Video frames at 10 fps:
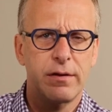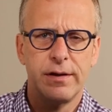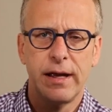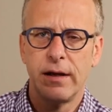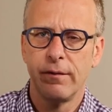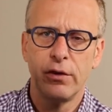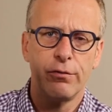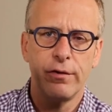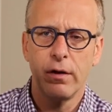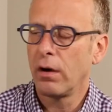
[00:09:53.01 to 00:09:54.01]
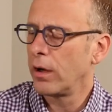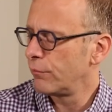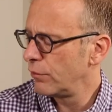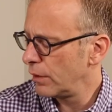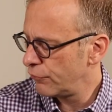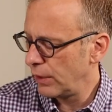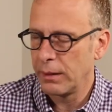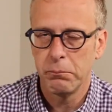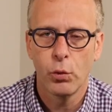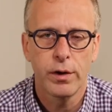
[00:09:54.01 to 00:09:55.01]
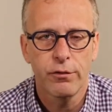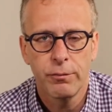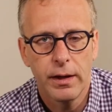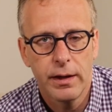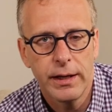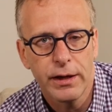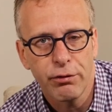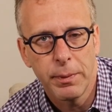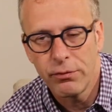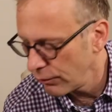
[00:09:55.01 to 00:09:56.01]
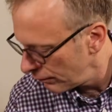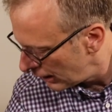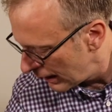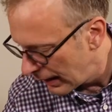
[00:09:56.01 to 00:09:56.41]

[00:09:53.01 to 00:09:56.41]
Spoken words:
container that you see a lot of more inexpensive.